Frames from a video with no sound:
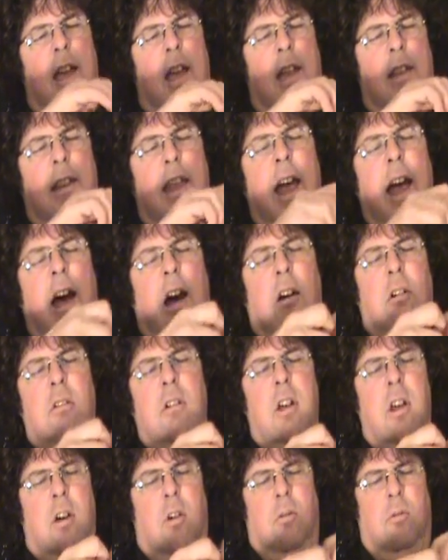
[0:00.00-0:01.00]
And now
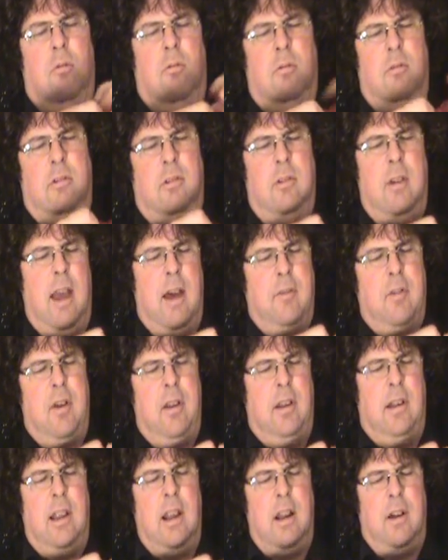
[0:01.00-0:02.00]
you have
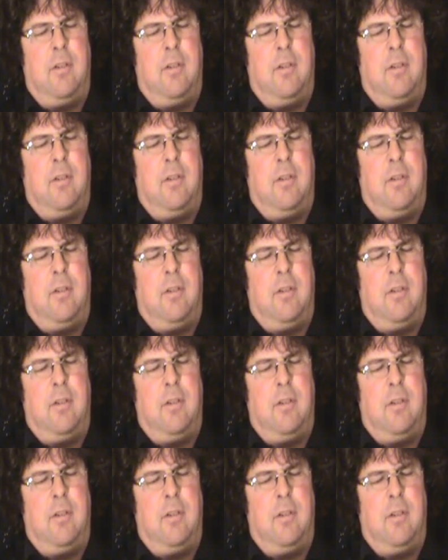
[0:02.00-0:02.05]
a little